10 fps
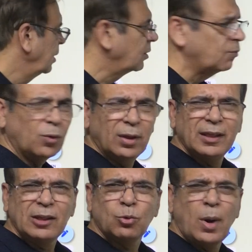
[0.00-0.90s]
4
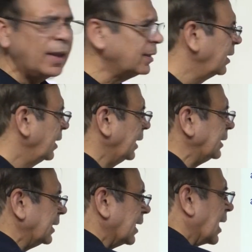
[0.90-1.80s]
is a square.
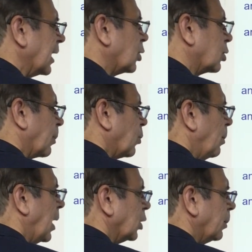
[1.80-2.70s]
Interior angle to sabko
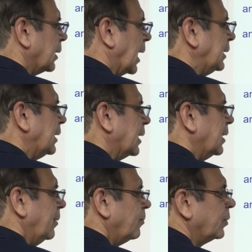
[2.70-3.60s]
malum hai, 90
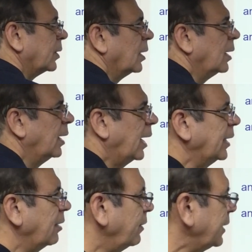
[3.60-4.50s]
degree.
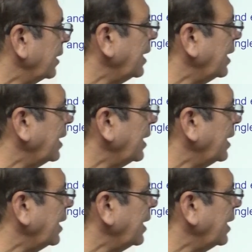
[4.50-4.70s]
And if it is